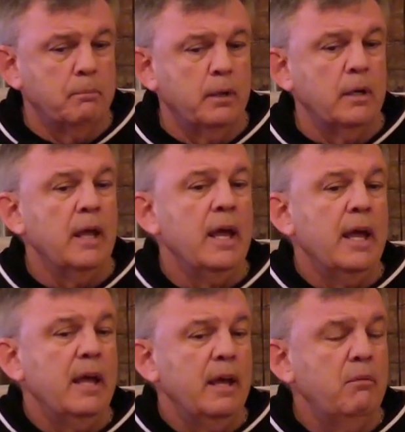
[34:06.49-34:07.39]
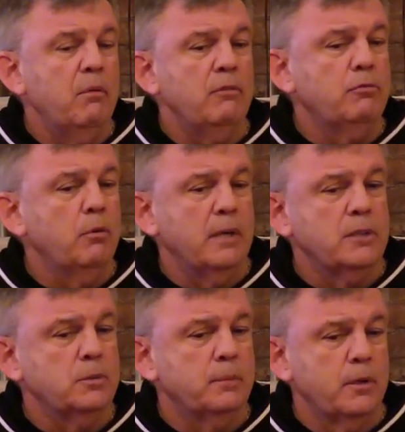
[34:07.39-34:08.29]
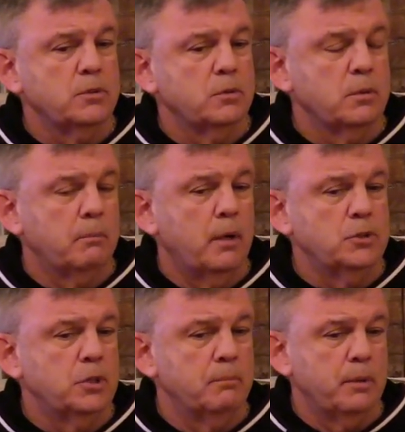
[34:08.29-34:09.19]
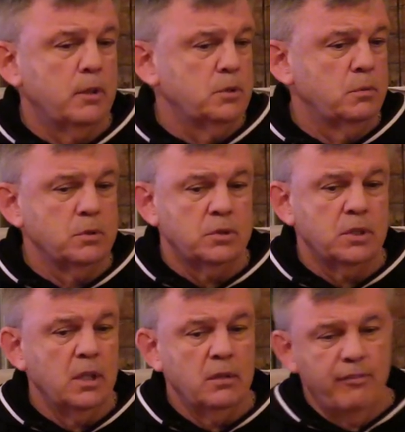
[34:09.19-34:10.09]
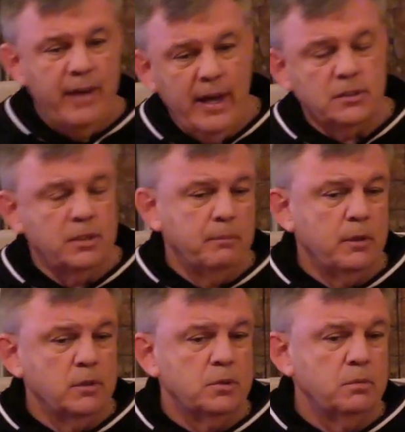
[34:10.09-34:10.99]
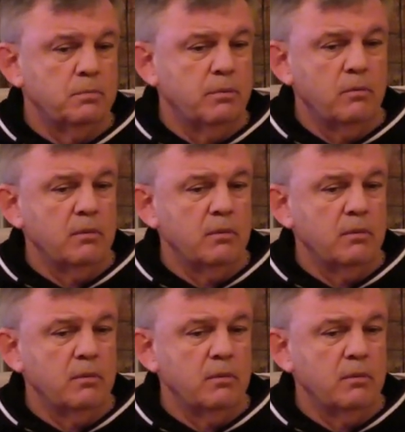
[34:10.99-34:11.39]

But he went through him not just because he was a puncher, because he was fast and because he,